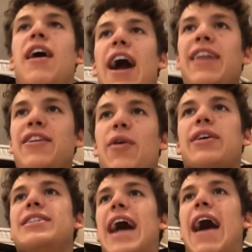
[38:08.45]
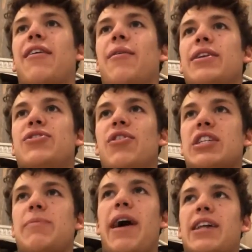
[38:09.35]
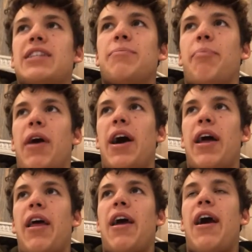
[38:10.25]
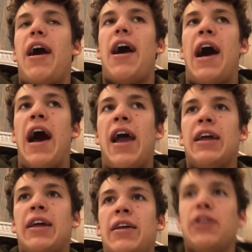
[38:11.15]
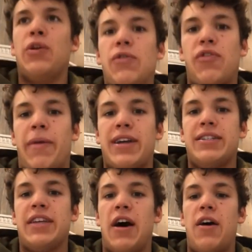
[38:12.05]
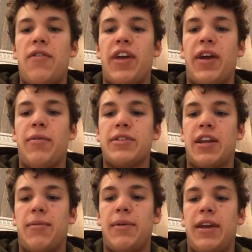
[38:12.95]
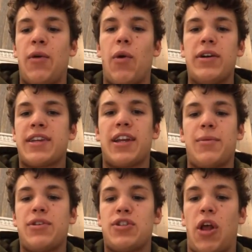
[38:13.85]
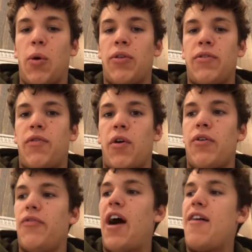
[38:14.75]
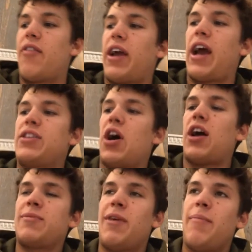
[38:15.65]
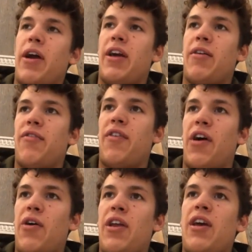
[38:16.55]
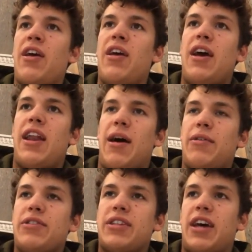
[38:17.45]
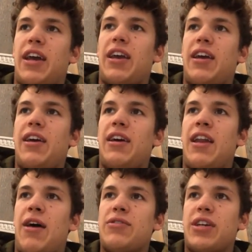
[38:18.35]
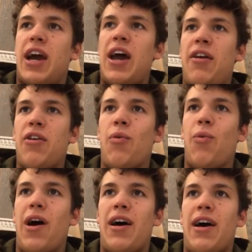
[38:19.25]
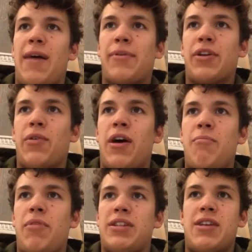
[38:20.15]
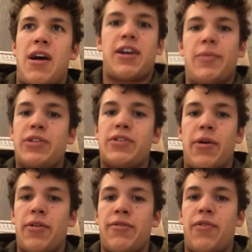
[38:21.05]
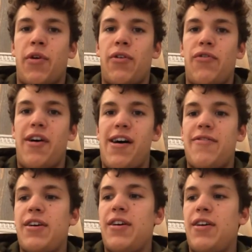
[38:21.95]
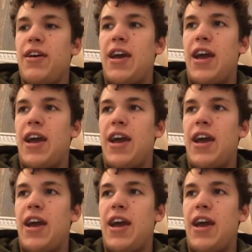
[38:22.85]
I didn't know exactly what to expect, but I knew for myself that it was going to be, it wasn't going to be slower than four oh five. Like I talked to my buddy on the phone, and I was like, and I was like, I don't know what I'm going to run, but it's not going to be slower than four oh five. Yeah.